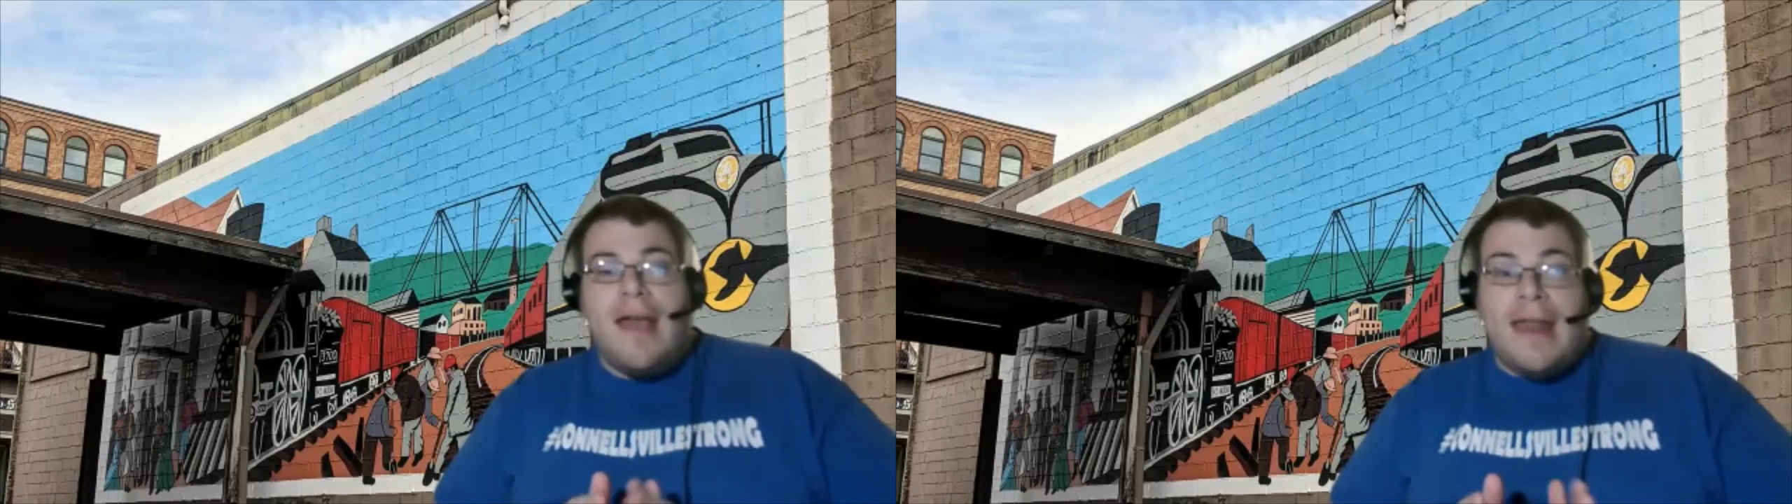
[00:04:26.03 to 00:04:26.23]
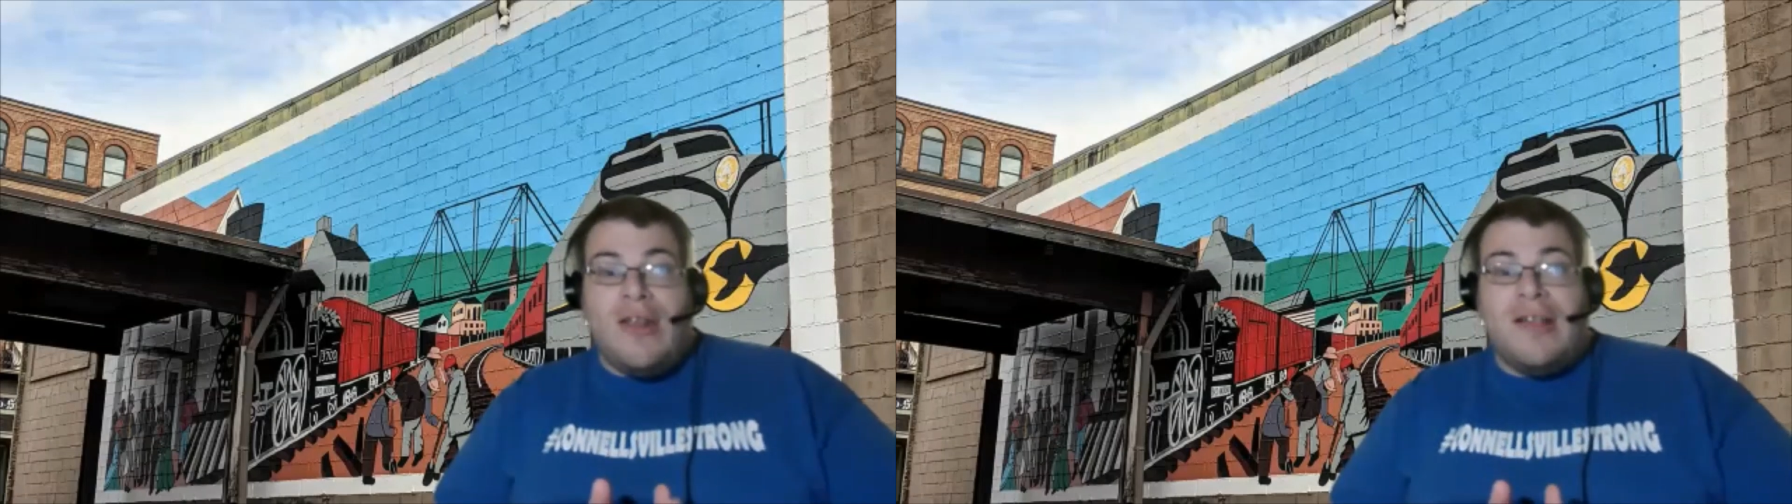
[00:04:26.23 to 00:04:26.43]

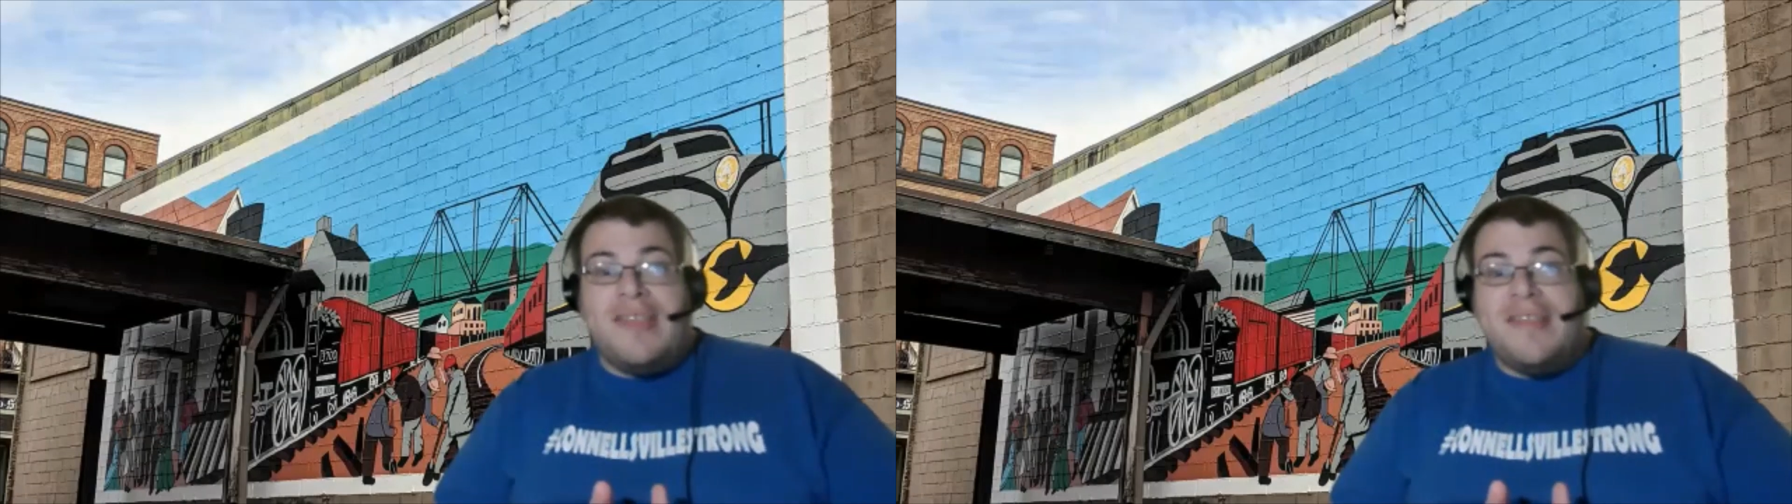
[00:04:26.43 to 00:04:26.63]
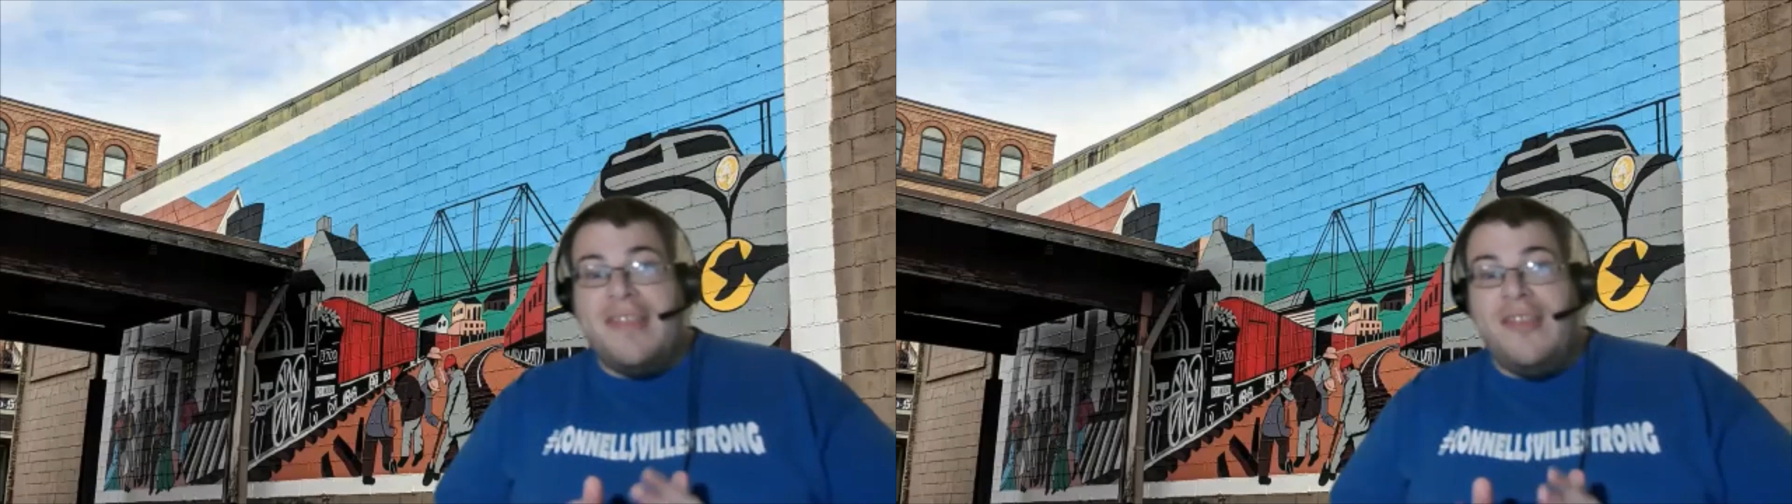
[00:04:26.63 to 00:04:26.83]
And not
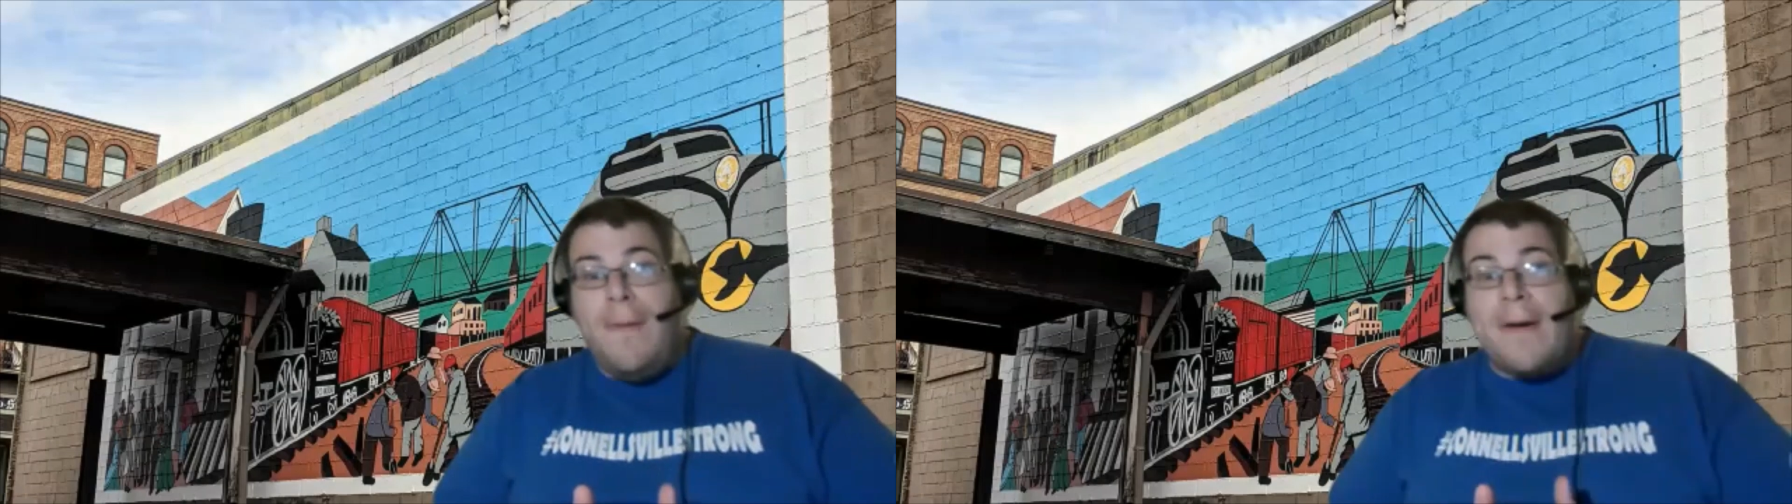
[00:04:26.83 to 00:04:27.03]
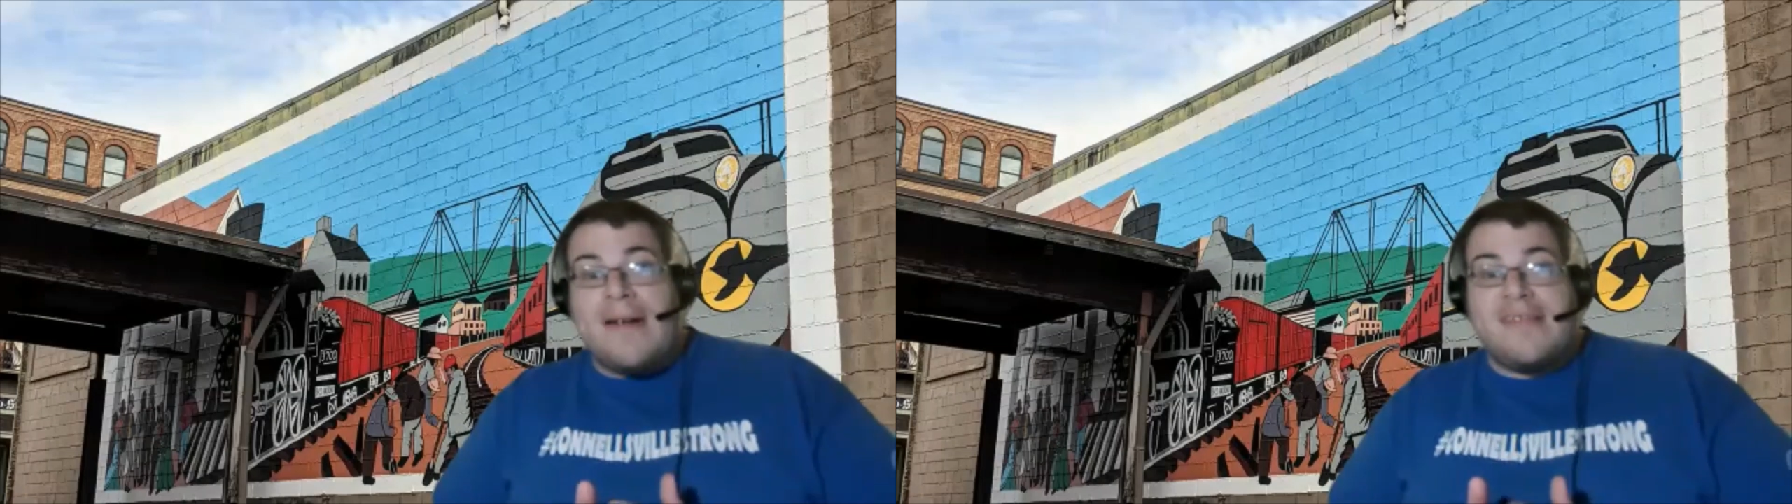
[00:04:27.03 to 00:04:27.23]
that the
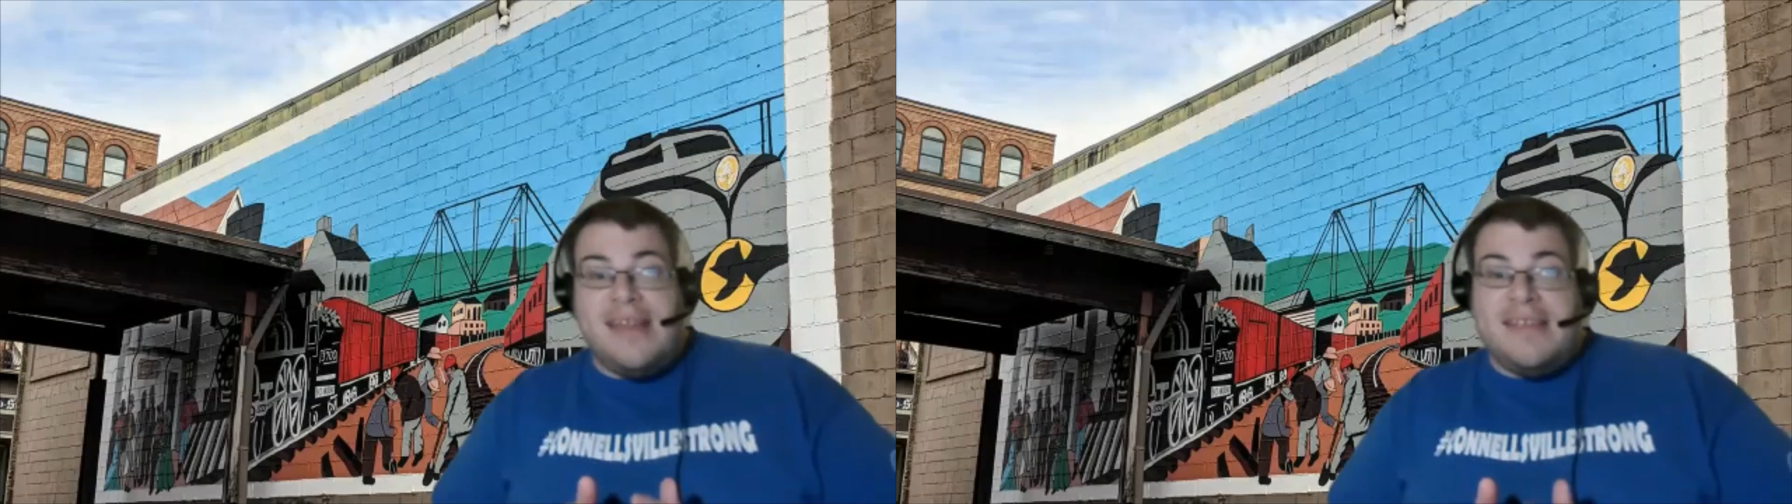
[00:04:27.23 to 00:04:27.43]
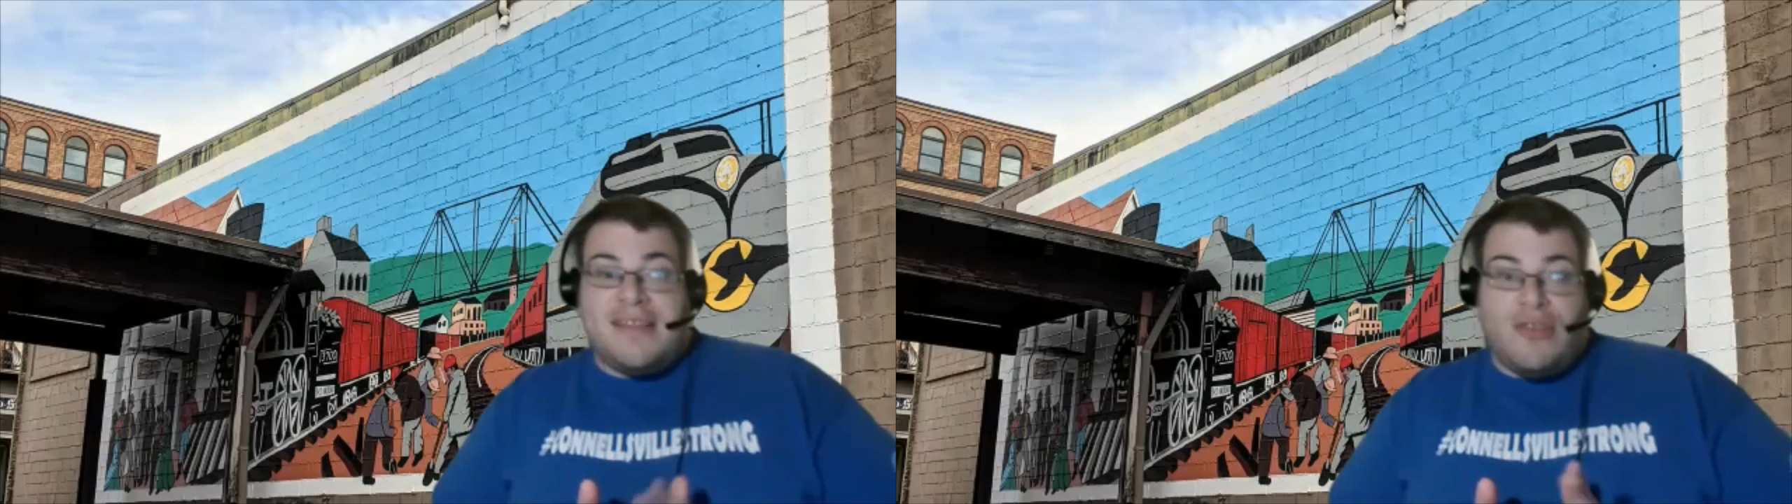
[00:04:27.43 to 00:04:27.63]
new person
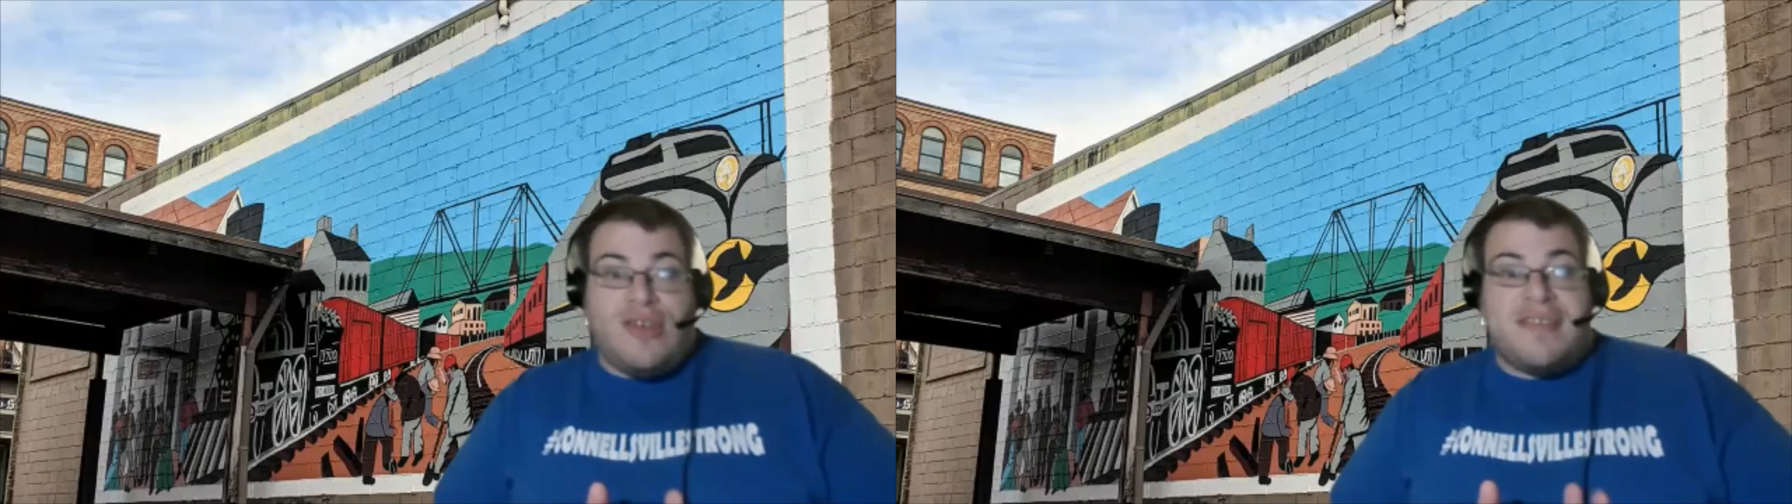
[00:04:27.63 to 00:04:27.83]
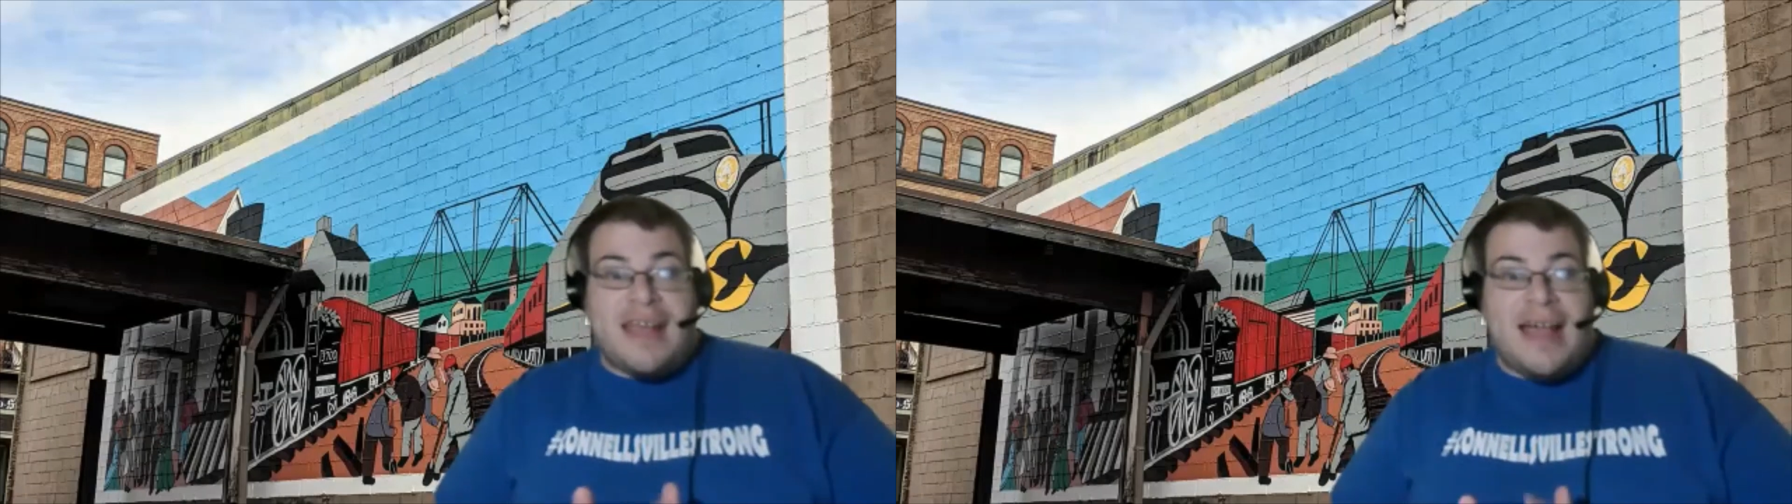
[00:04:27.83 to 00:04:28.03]
isn't just